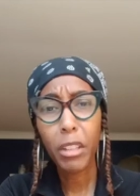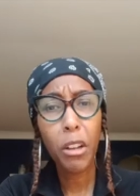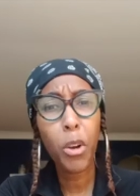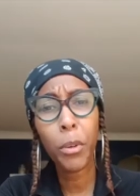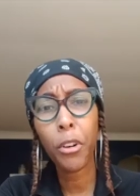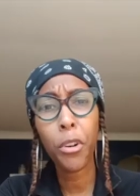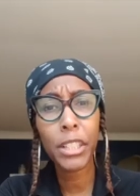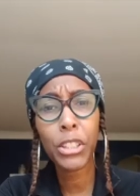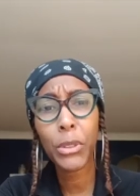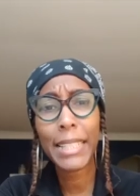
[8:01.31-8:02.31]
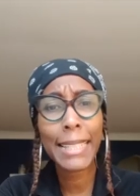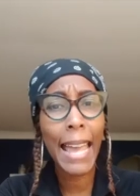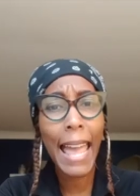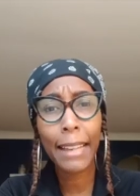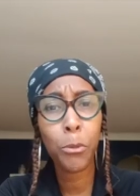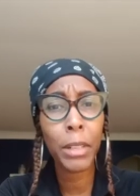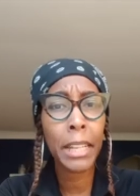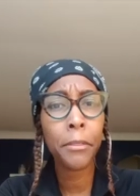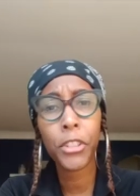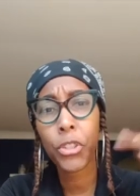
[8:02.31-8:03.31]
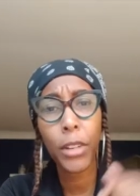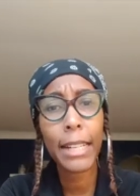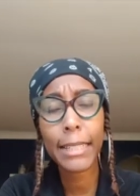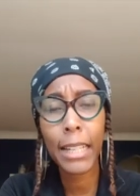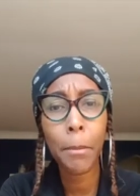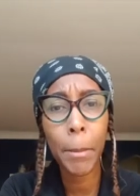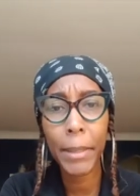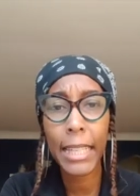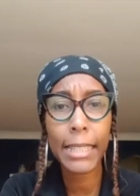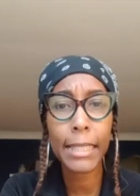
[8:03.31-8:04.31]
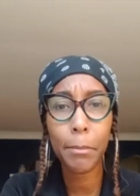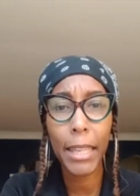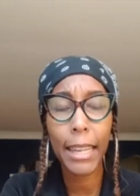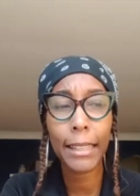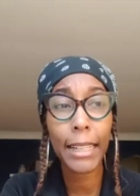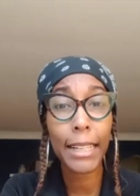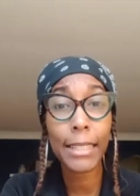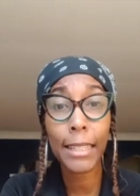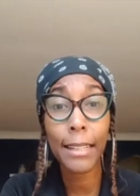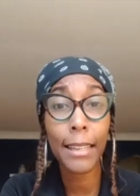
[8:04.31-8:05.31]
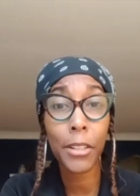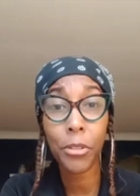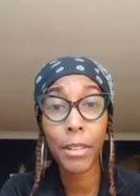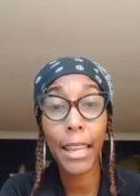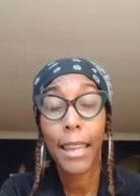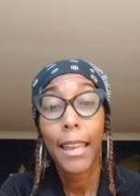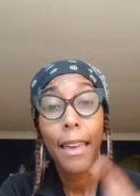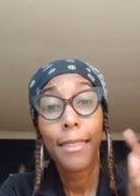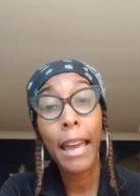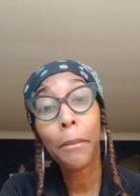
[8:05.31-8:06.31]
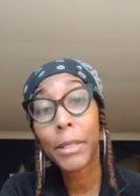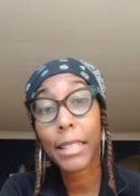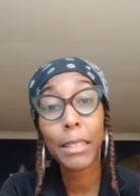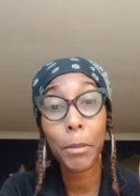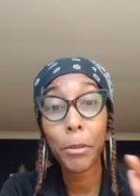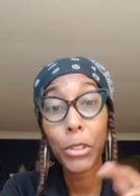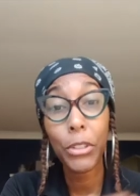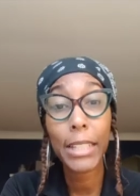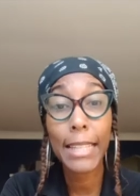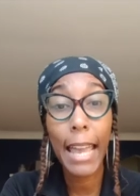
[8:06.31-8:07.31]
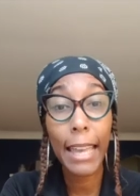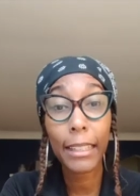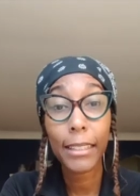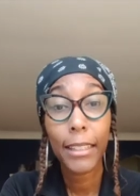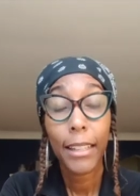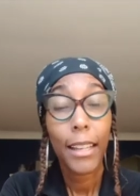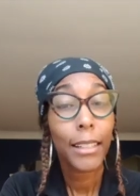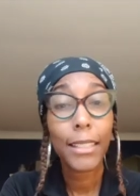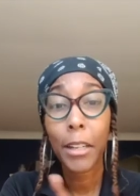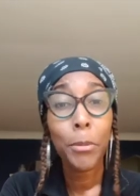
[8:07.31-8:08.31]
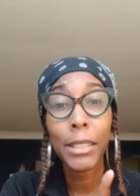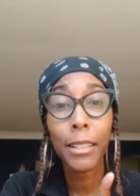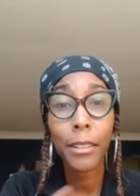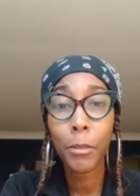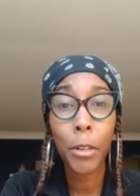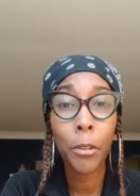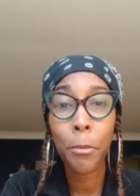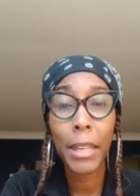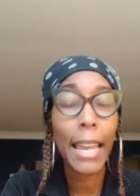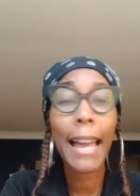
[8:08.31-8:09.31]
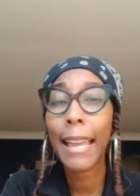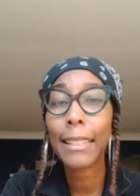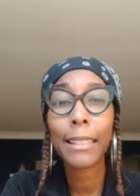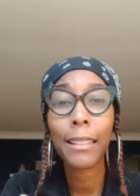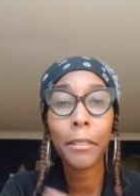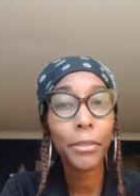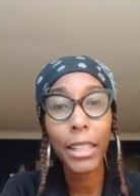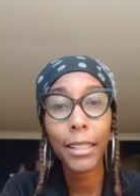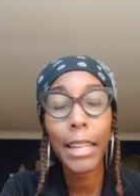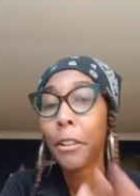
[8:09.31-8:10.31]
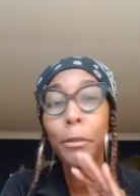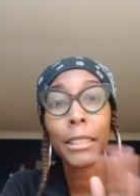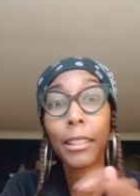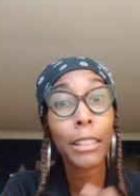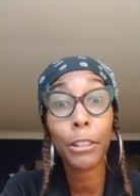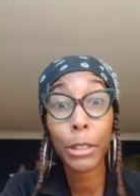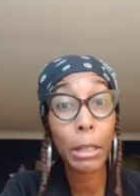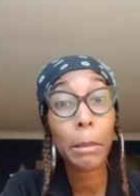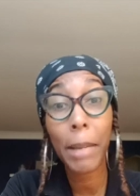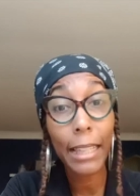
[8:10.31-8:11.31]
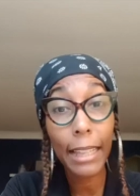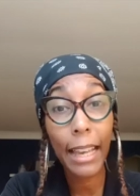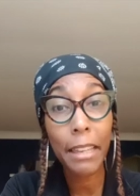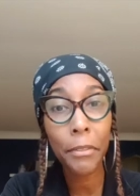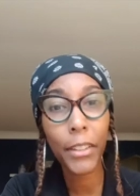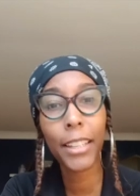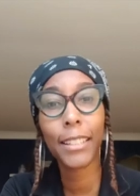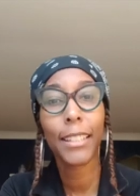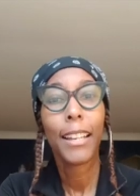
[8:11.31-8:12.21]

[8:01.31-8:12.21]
or, or to attack whatever is trying to come up against me. And like I said yesterday, that was a spiritual attack because there wasn't nothing wrong with me. I had nothing, there was nothing going on in my life.